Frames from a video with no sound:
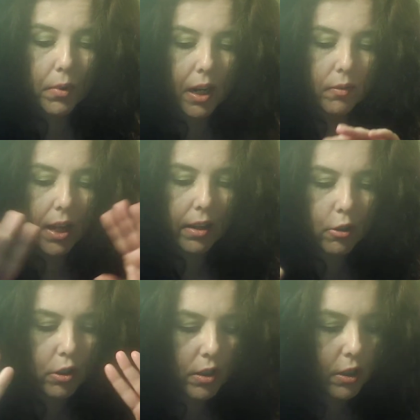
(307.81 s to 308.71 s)
but I've got
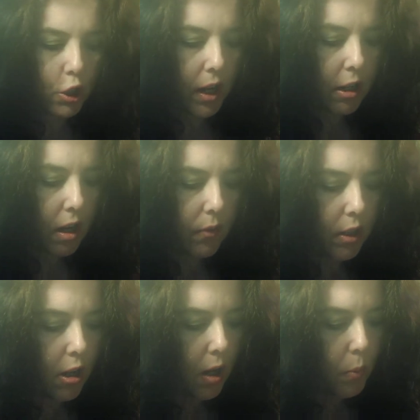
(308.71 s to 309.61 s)
to just shake off the
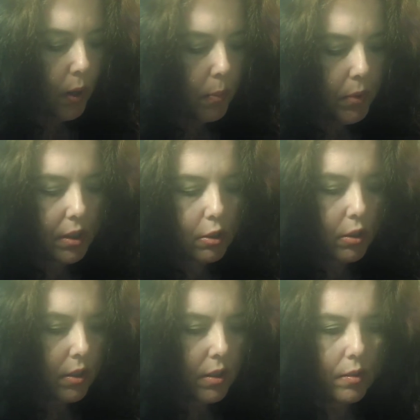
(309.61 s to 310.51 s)
cobwebs and
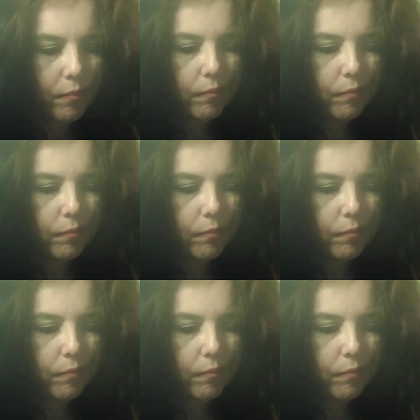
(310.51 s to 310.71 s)
just